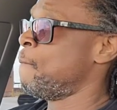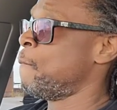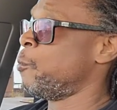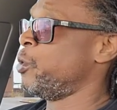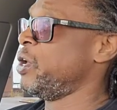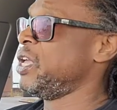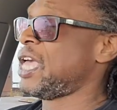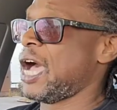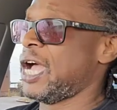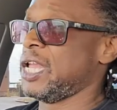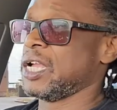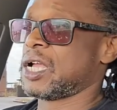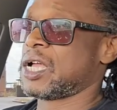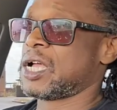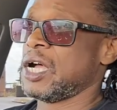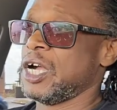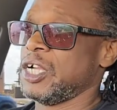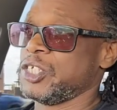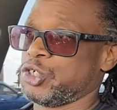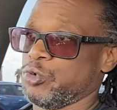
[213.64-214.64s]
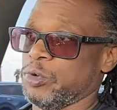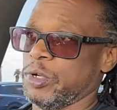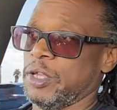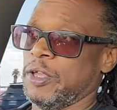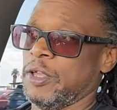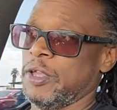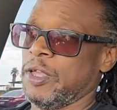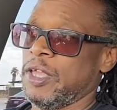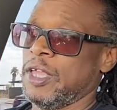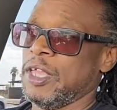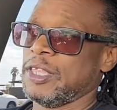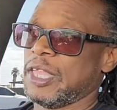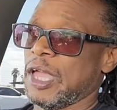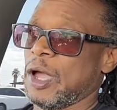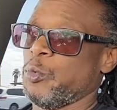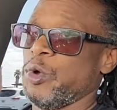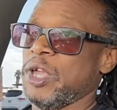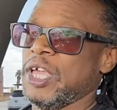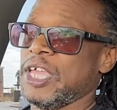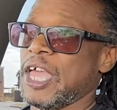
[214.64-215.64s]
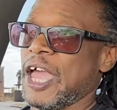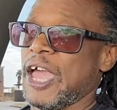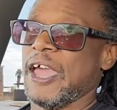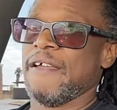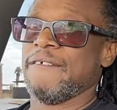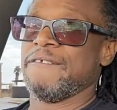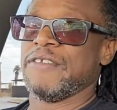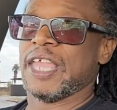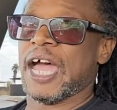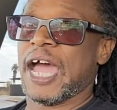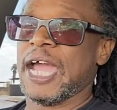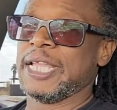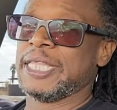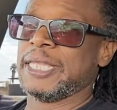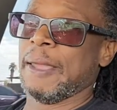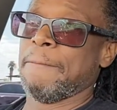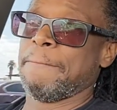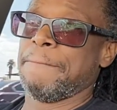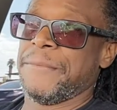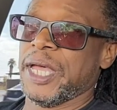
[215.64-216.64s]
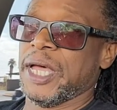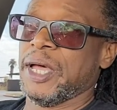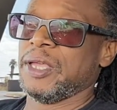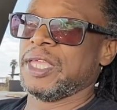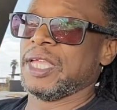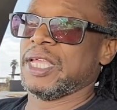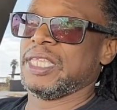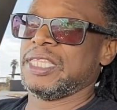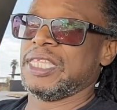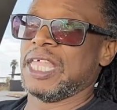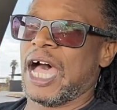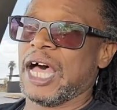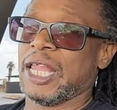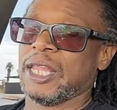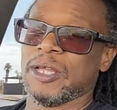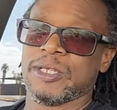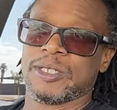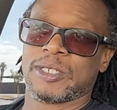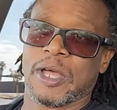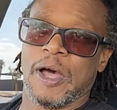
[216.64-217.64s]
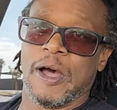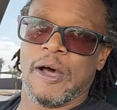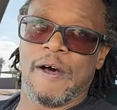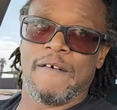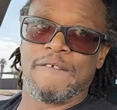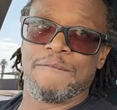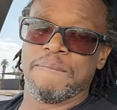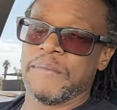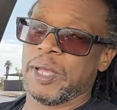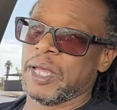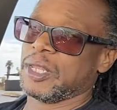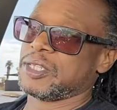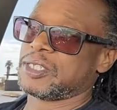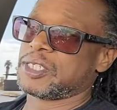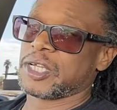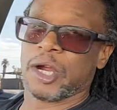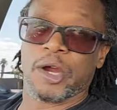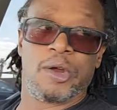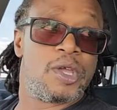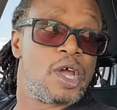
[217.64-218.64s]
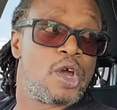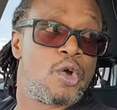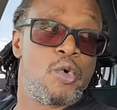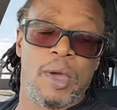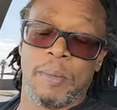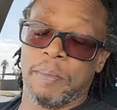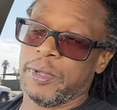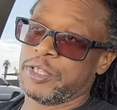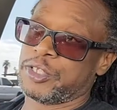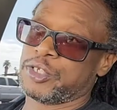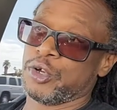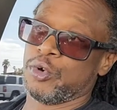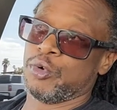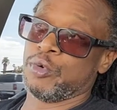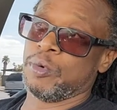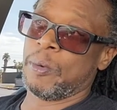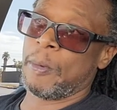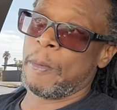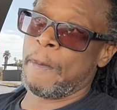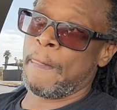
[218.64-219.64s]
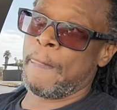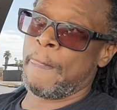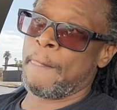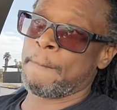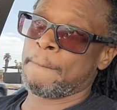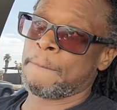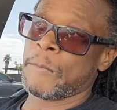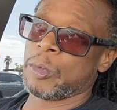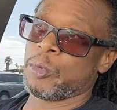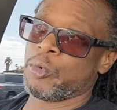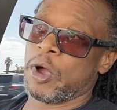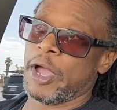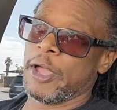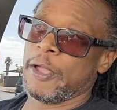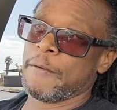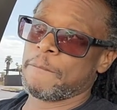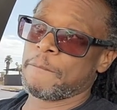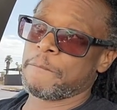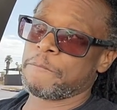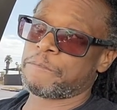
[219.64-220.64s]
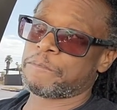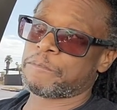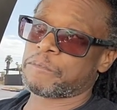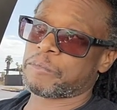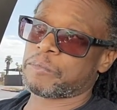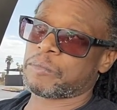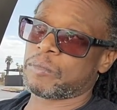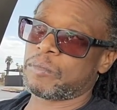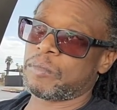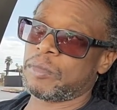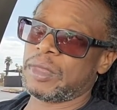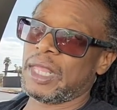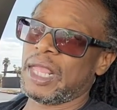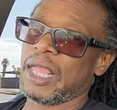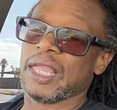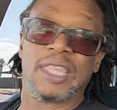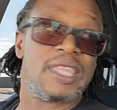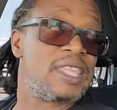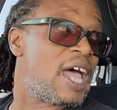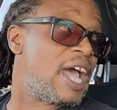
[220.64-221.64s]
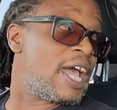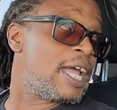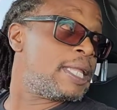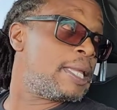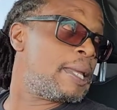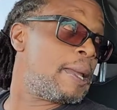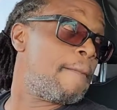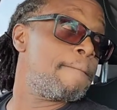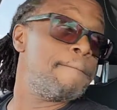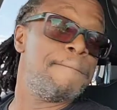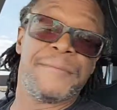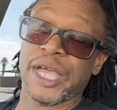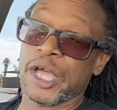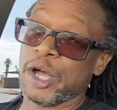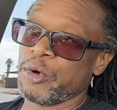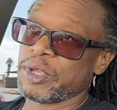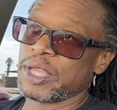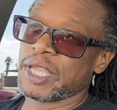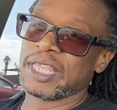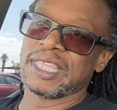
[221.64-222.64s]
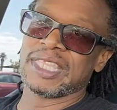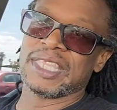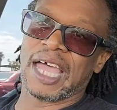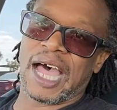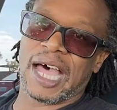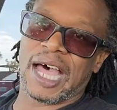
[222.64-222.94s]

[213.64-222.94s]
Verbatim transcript: We got a country that we gave $90 billion of military equipment to, right? $90 billion.